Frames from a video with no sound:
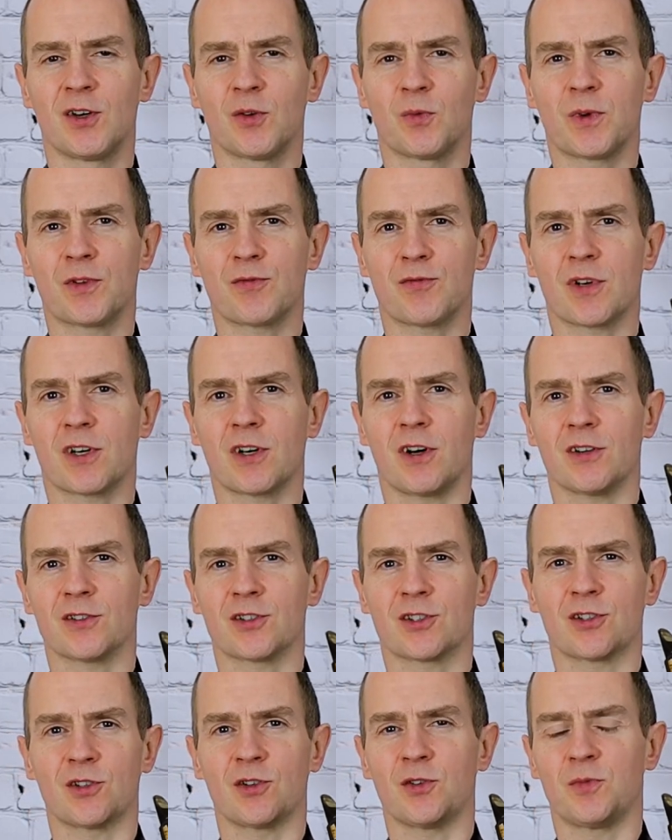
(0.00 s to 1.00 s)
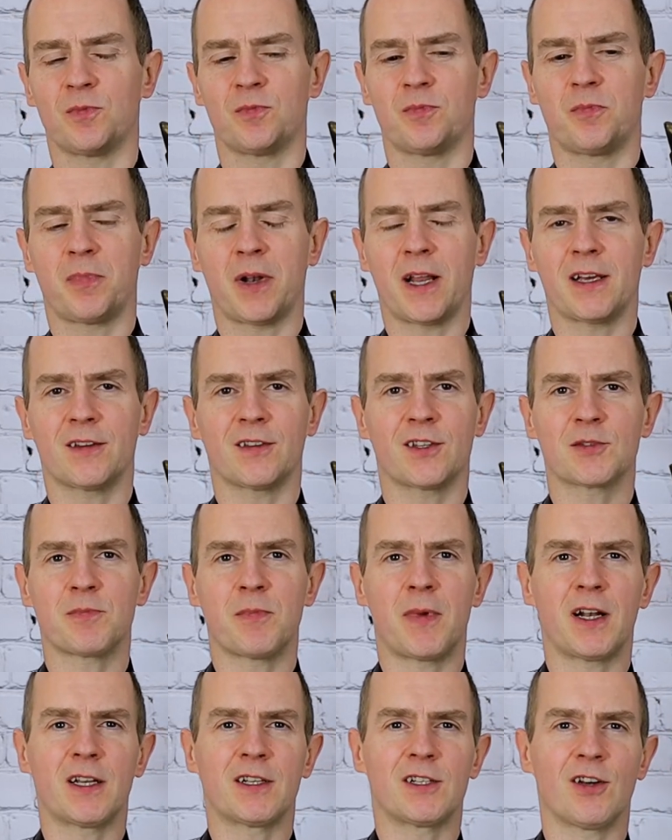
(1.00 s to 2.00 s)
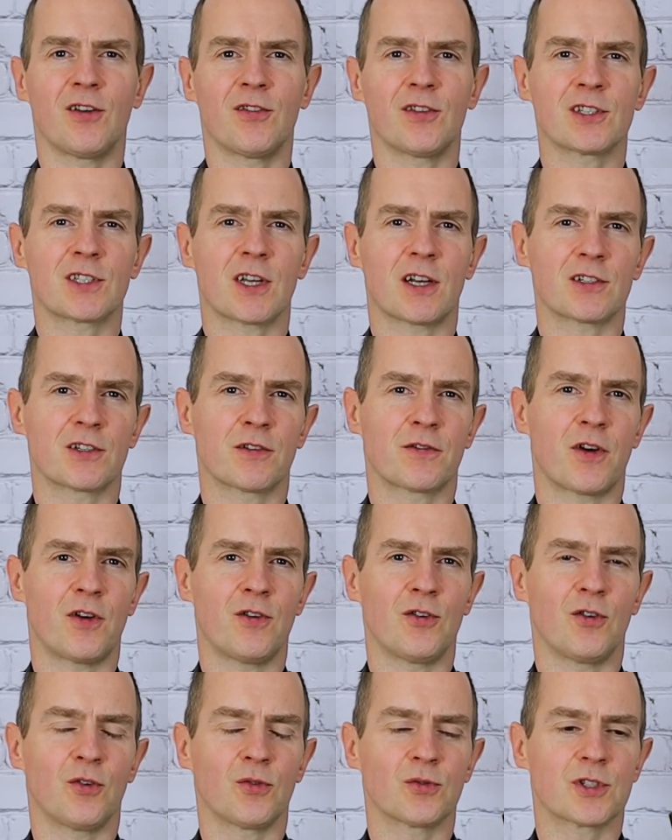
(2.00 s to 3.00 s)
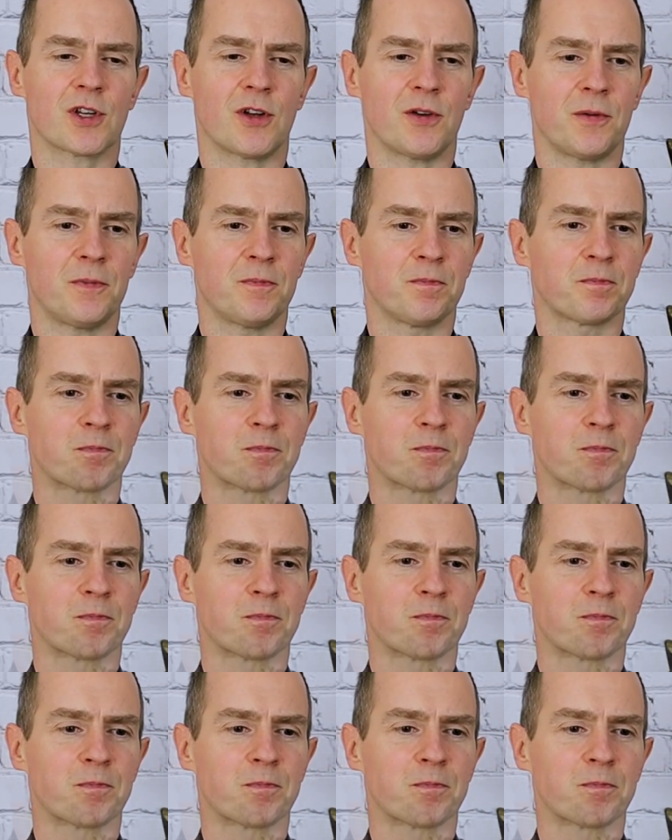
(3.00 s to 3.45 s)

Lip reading: with regards to playing this melody on the saxophone also.